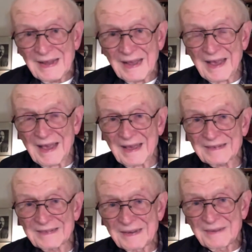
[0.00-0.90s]

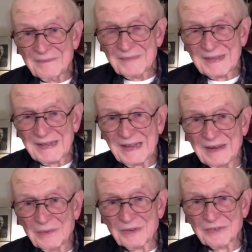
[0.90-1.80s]
and he
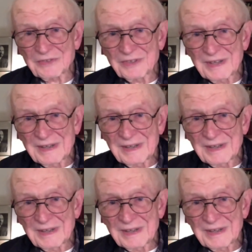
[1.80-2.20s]
was